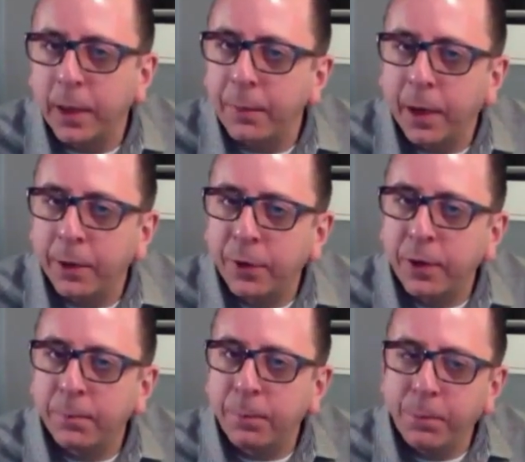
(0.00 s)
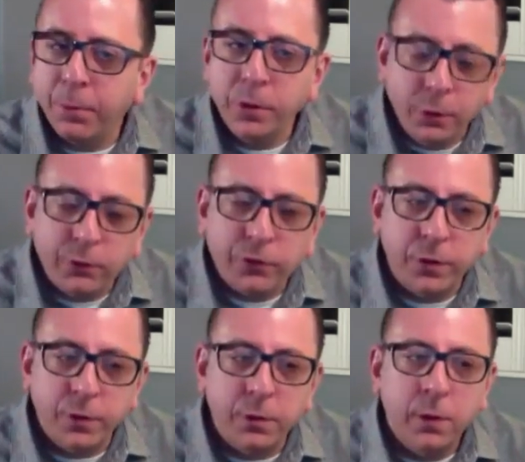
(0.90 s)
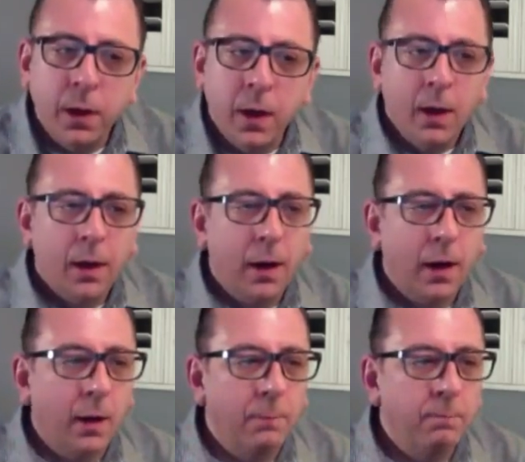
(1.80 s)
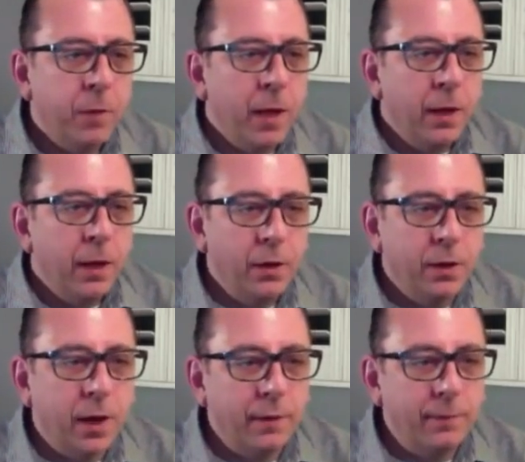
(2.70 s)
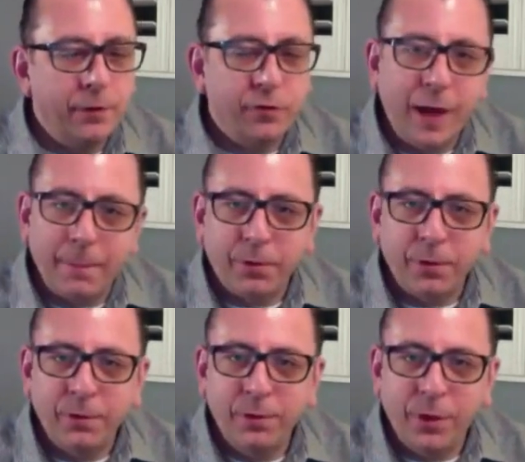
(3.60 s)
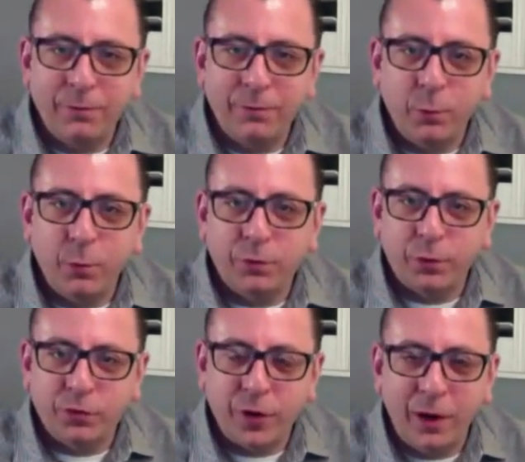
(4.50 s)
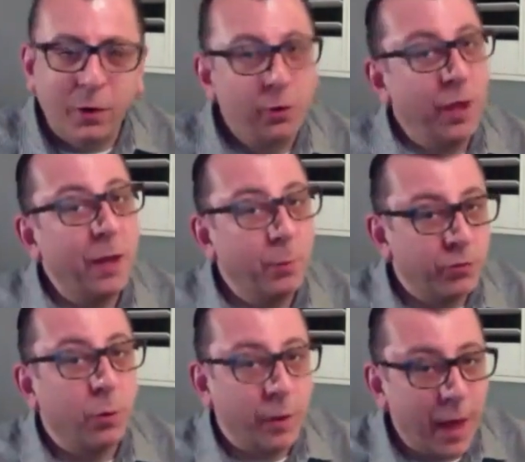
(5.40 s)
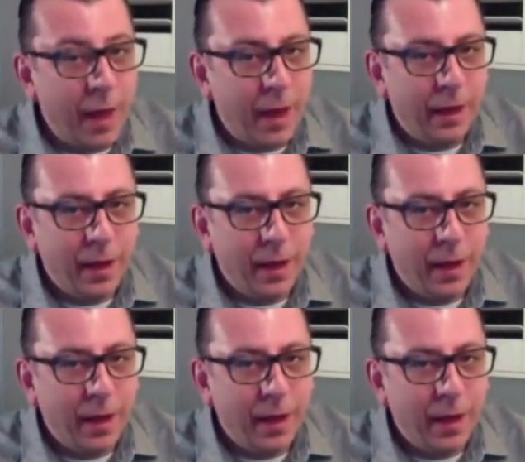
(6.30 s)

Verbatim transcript: I mean, I think that people used to kind of accept that if it was for sale, then it was okay.